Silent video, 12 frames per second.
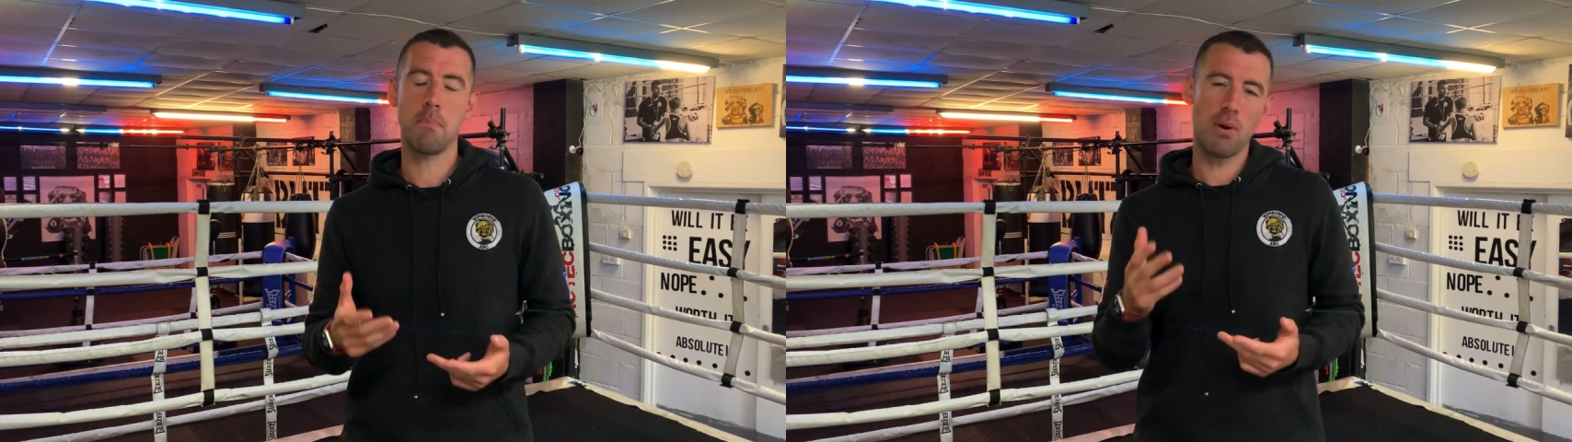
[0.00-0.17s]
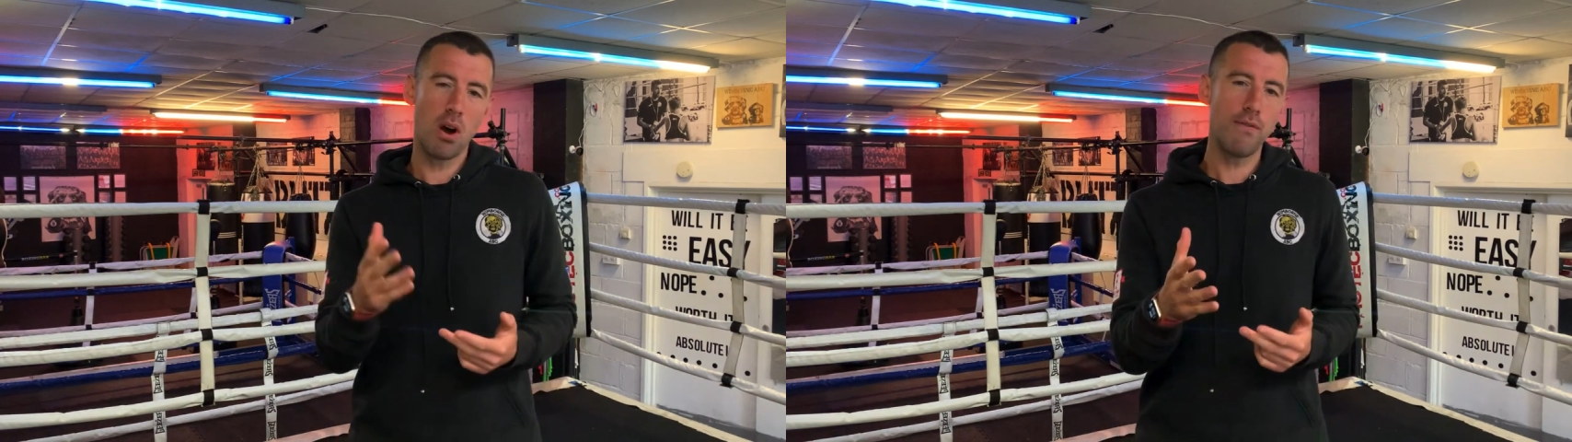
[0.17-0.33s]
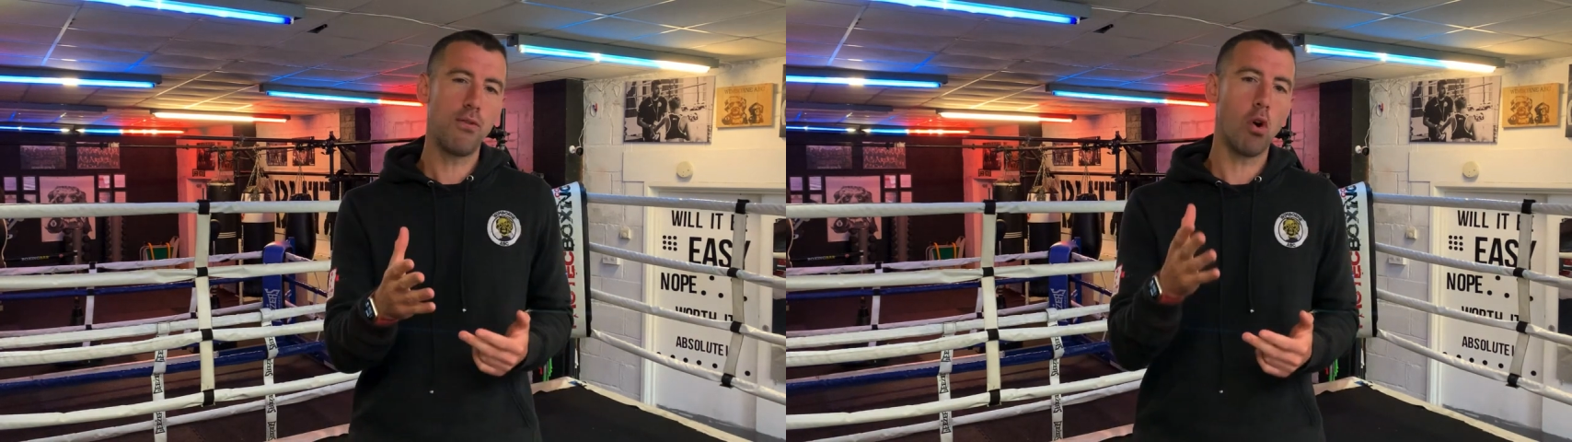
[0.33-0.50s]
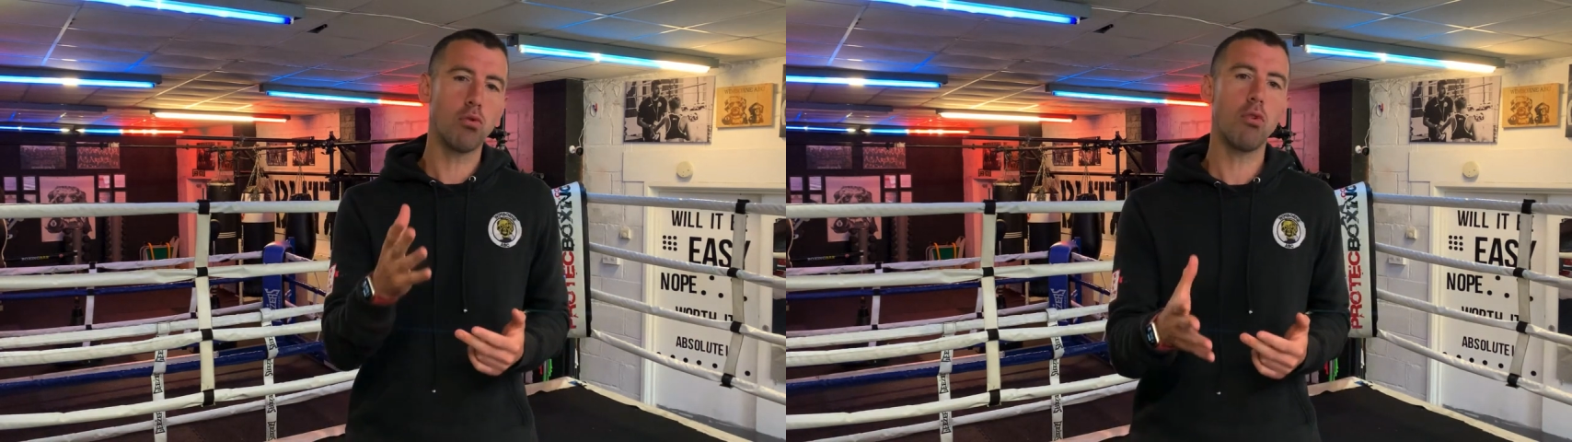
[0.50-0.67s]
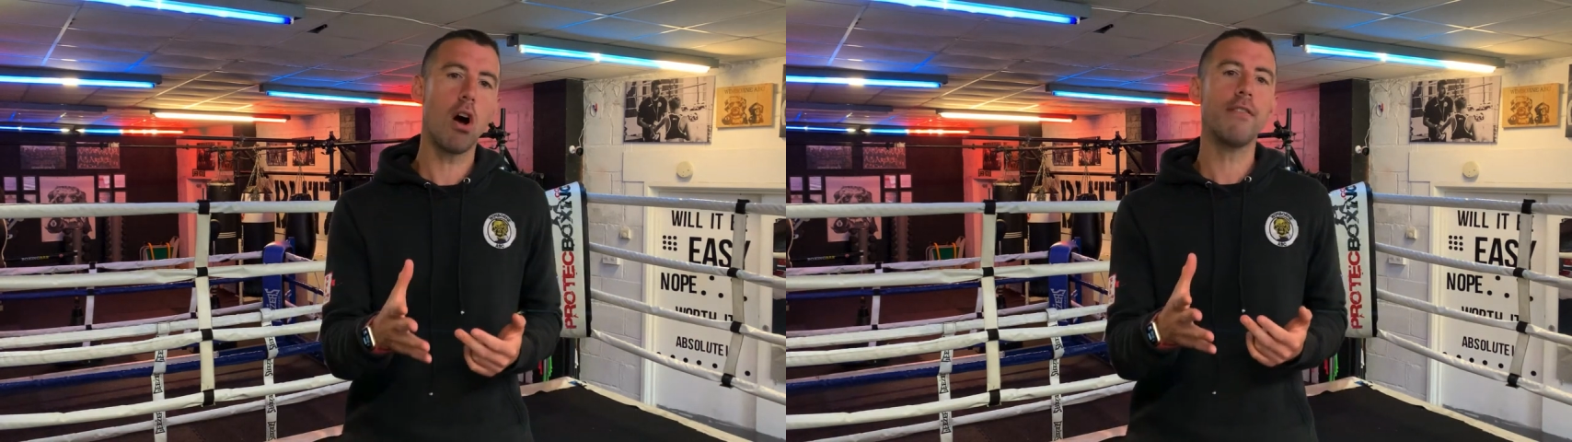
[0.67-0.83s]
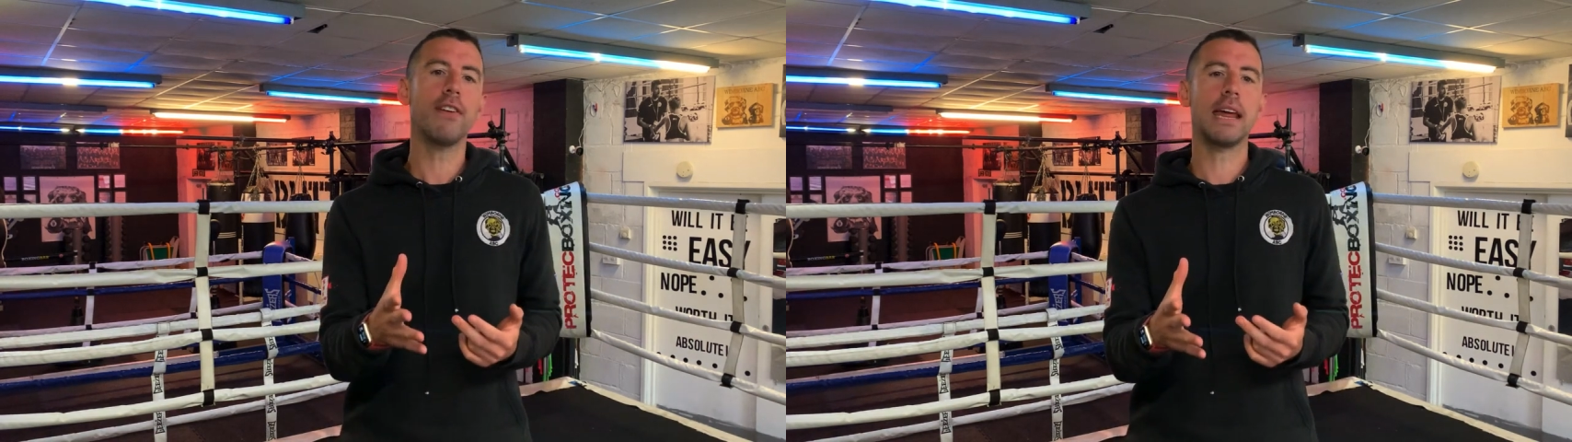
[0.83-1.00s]
But I thought
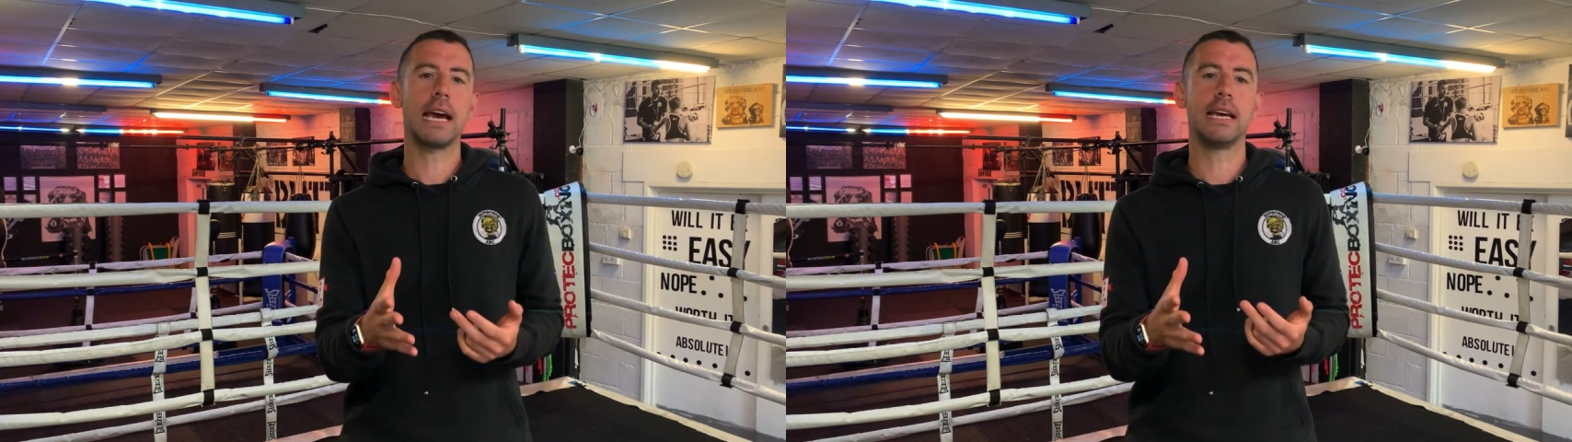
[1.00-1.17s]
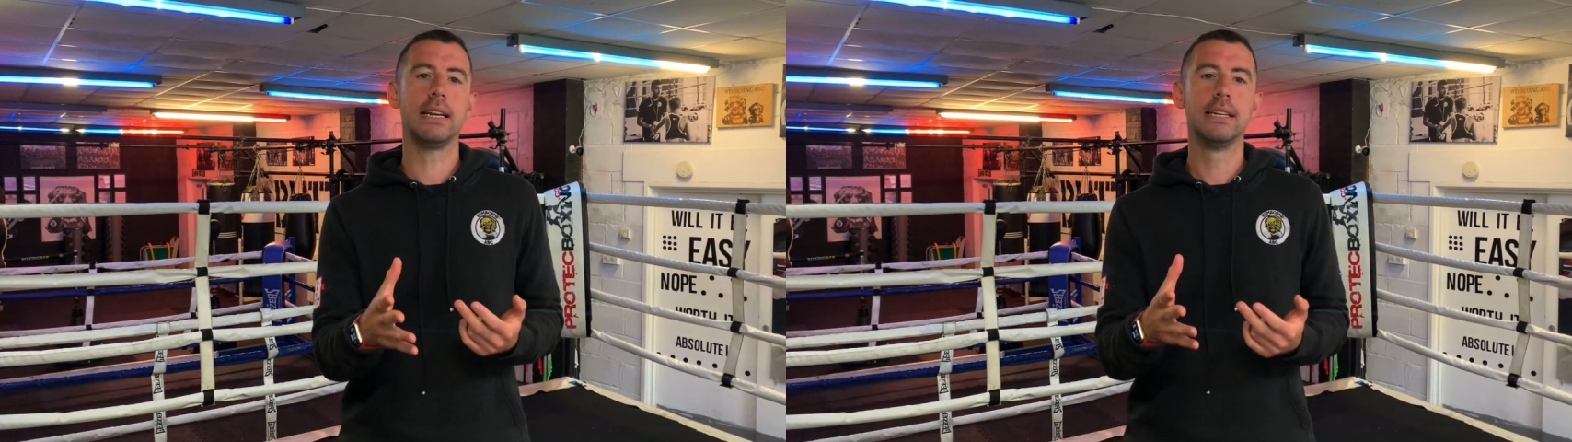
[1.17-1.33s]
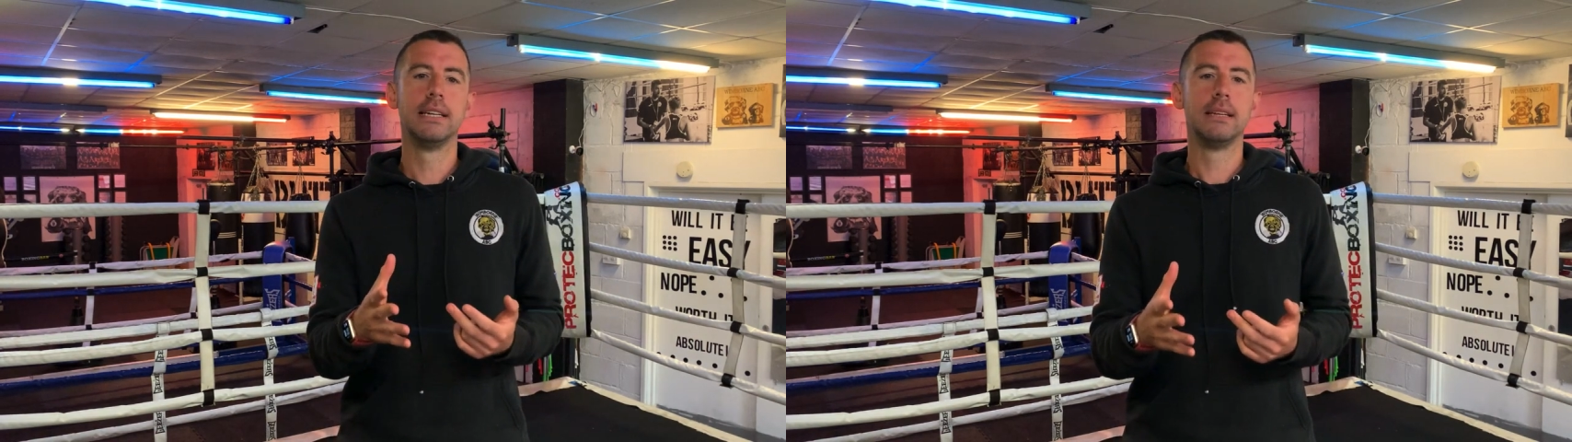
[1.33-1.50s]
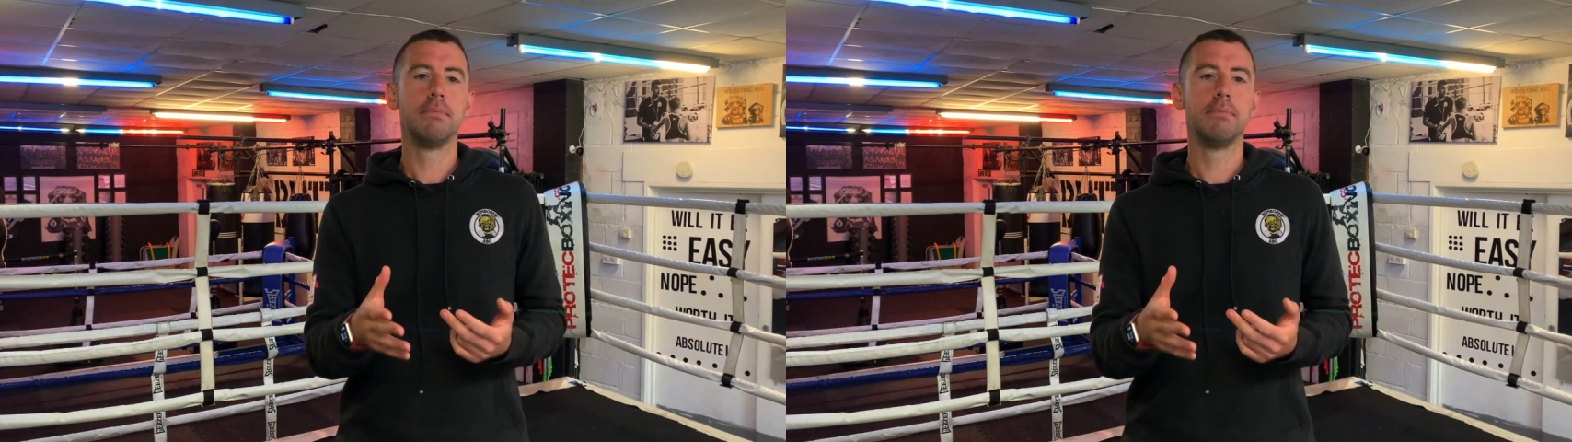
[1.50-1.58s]
rather than